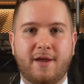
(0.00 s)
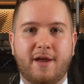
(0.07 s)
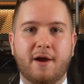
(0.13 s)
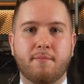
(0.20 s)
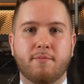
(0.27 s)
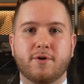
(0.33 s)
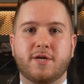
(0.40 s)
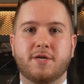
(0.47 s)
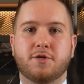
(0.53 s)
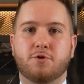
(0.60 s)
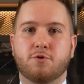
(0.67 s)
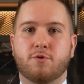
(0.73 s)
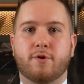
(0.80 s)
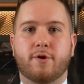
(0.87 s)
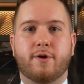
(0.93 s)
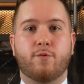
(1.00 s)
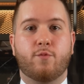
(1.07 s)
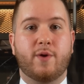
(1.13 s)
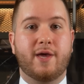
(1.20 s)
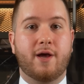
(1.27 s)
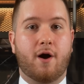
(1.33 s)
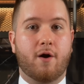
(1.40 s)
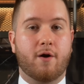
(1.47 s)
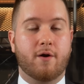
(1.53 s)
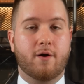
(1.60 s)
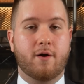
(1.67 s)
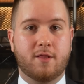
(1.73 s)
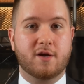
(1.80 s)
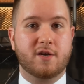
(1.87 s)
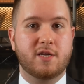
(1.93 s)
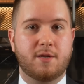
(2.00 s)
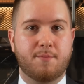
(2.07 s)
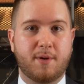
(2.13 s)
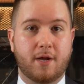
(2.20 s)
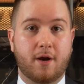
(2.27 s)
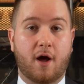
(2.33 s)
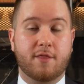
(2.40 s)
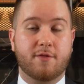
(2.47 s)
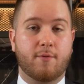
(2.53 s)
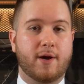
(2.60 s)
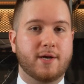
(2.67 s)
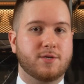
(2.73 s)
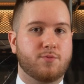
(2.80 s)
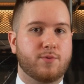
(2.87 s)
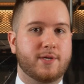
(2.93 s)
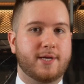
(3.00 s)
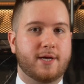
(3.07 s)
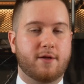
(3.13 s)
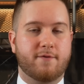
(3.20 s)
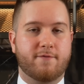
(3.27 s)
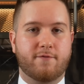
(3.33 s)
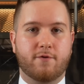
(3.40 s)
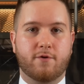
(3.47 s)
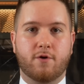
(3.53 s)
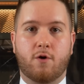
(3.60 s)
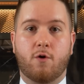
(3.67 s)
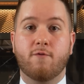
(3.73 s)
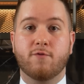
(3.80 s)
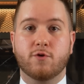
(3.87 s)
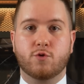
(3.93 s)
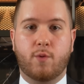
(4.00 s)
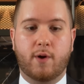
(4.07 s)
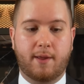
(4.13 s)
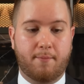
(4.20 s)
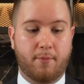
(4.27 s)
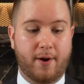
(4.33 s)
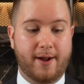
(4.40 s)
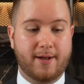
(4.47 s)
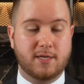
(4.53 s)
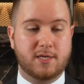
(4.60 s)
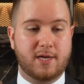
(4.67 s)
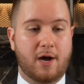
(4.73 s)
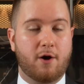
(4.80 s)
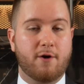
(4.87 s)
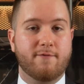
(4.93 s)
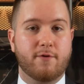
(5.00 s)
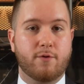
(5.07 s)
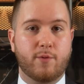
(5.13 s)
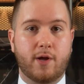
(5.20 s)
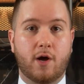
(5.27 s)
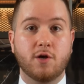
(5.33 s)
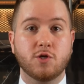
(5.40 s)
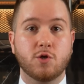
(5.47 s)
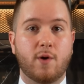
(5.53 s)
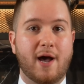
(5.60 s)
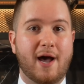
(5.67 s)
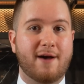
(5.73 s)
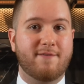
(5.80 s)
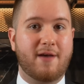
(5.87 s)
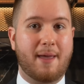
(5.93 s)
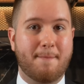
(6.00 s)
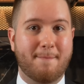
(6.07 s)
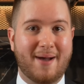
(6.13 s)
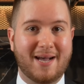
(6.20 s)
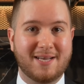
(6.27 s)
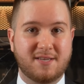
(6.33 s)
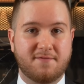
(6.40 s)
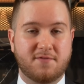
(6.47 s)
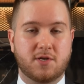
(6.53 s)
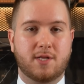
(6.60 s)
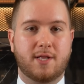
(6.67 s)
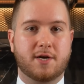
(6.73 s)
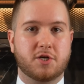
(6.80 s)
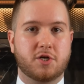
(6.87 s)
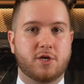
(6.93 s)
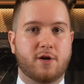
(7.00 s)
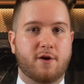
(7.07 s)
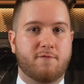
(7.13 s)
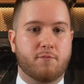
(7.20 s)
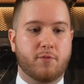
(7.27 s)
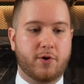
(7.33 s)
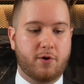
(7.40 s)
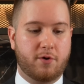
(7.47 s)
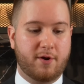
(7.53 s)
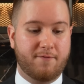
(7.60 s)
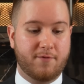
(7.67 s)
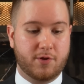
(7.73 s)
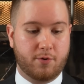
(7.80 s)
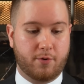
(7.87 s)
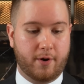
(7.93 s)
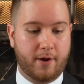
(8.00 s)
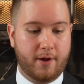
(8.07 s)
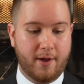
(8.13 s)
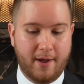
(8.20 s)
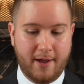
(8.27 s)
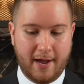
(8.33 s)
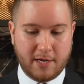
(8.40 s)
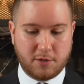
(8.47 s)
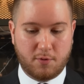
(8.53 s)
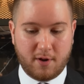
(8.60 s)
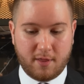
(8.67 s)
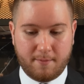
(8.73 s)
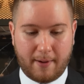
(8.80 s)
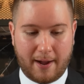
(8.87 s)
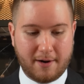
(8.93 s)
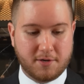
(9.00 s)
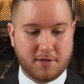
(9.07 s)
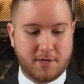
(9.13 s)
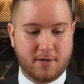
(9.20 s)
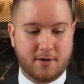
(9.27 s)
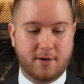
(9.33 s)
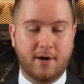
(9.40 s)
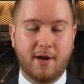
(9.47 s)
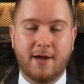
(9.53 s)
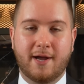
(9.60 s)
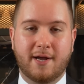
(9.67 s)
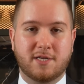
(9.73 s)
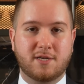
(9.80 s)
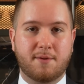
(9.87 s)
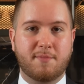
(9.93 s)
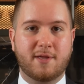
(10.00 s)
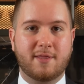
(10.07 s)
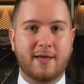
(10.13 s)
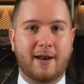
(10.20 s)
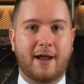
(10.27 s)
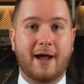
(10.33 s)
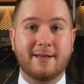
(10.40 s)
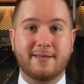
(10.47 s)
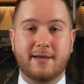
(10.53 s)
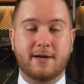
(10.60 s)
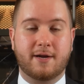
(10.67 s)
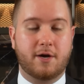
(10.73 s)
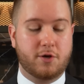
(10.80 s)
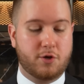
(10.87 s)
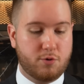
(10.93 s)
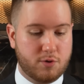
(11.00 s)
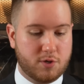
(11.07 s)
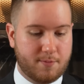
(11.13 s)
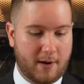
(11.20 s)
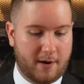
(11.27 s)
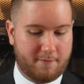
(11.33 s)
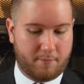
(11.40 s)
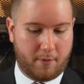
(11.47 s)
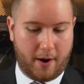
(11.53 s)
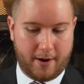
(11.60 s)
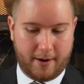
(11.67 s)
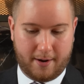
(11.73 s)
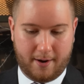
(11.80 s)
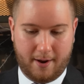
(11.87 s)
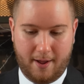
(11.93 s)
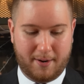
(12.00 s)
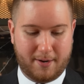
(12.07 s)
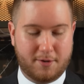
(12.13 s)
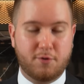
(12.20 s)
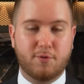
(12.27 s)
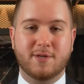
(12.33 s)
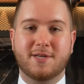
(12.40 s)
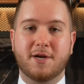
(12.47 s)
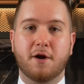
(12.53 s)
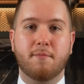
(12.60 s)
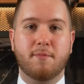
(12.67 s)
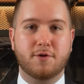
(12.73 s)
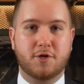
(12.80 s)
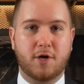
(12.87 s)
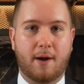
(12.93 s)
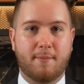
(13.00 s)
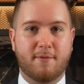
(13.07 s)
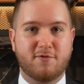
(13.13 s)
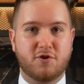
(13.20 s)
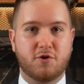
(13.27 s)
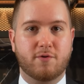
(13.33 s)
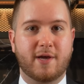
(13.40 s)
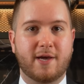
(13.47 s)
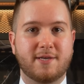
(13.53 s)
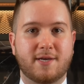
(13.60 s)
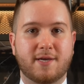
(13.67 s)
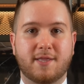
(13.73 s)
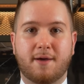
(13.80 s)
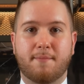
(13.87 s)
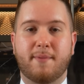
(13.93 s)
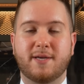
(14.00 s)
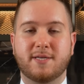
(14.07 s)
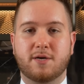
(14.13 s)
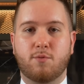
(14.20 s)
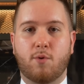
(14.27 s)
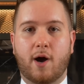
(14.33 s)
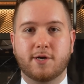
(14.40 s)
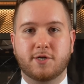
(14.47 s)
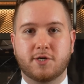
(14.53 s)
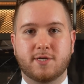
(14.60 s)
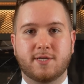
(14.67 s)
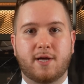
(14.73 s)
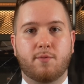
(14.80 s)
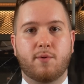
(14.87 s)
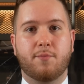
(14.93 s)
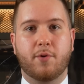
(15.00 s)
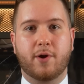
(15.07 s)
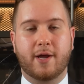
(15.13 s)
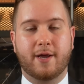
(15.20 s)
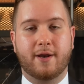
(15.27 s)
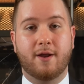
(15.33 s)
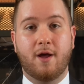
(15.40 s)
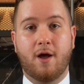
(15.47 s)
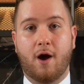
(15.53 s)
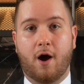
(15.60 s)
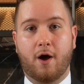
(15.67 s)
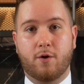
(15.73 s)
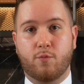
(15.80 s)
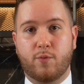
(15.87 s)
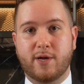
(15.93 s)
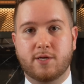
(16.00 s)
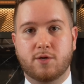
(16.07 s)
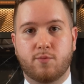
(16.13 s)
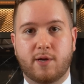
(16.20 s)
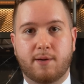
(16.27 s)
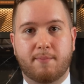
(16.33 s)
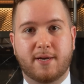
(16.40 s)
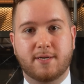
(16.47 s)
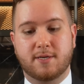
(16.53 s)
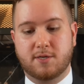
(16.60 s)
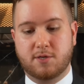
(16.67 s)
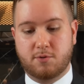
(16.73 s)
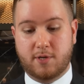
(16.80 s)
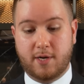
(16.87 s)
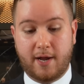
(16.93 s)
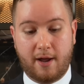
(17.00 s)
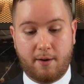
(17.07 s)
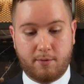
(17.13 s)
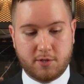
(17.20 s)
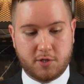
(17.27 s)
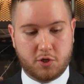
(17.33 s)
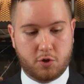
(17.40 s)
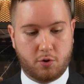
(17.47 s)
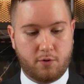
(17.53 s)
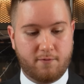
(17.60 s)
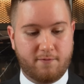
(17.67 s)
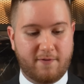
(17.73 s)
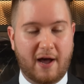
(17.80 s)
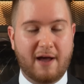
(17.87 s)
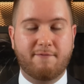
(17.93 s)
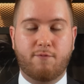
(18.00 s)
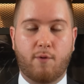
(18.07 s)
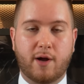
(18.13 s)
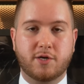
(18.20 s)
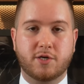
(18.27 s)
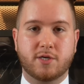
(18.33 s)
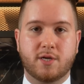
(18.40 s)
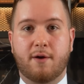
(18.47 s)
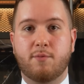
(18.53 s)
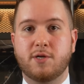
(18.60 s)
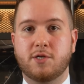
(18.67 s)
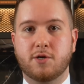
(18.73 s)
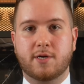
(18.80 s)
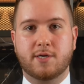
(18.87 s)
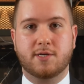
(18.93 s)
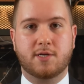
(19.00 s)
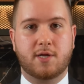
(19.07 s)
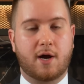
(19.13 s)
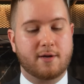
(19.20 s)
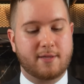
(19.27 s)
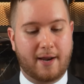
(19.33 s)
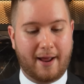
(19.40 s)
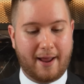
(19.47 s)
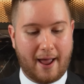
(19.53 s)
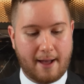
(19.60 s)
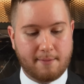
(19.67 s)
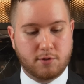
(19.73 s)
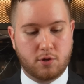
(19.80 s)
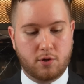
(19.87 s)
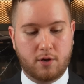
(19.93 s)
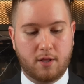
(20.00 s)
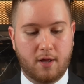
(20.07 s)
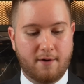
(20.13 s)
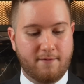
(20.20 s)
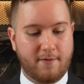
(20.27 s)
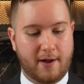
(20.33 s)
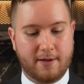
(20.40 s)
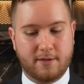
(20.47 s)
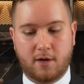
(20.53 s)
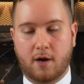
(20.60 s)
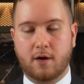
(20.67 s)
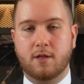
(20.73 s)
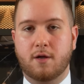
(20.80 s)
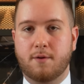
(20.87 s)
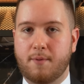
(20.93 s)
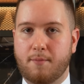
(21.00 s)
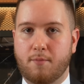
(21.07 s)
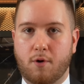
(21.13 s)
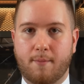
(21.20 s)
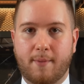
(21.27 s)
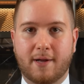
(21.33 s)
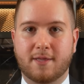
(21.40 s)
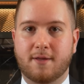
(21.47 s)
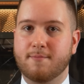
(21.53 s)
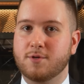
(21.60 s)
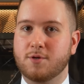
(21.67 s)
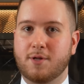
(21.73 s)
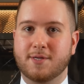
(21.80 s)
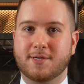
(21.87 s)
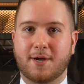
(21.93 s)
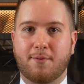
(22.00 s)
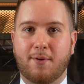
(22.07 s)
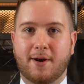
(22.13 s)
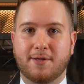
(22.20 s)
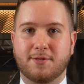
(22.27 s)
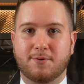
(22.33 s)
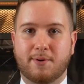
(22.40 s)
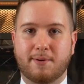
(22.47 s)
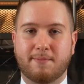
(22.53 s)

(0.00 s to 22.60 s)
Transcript: Here at Bernini Jewelry, we are lucky to be an authorized retailer for over 20 brands. However, we also have a massive selection of pre-owned inventory. As one of the buyers here, it's something that I take a huge amount of pride in, but do a terrible job of showcasing the amazing watches that we bring in on a week-to-week basis. So today I wanted to show you 5 watches that we took in stock that I absolutely love and talk a little bit more about them. So let's get right into